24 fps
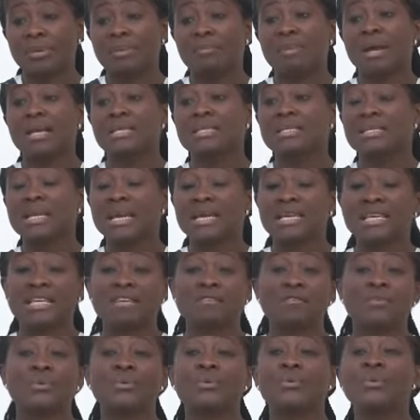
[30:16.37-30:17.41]
Imagine I
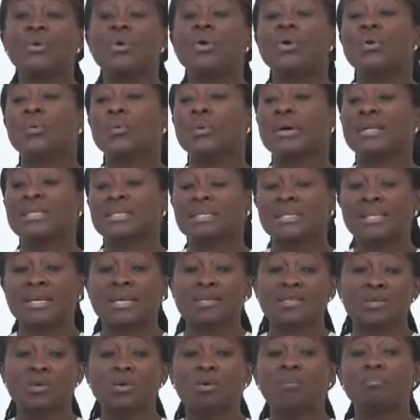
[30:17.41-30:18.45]
give you
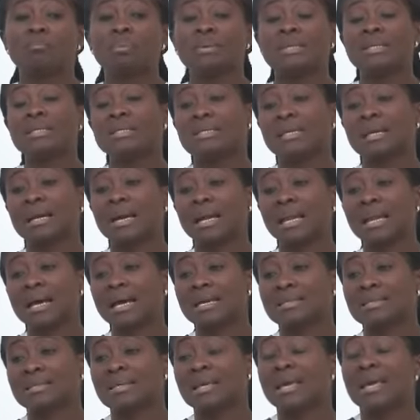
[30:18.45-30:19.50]
questionnaires to complete in
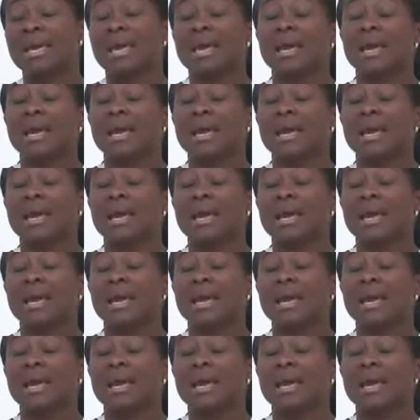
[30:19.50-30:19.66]
class,